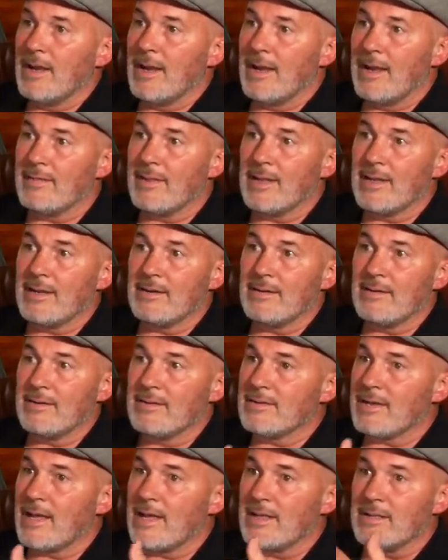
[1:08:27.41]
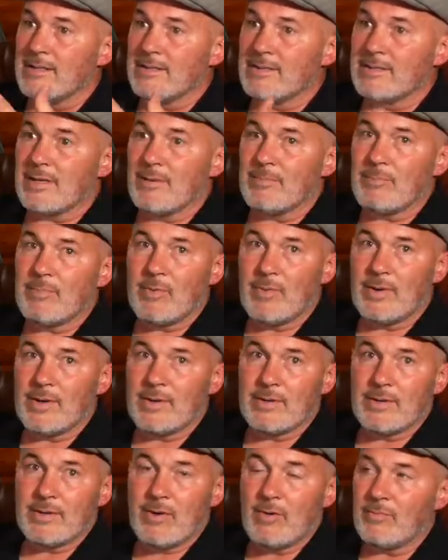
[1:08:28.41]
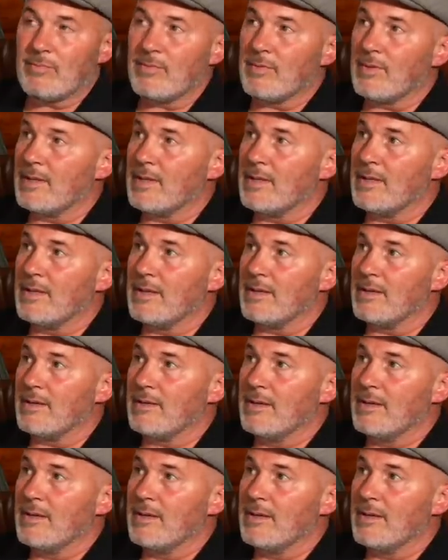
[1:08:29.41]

And then at some point, hopefully,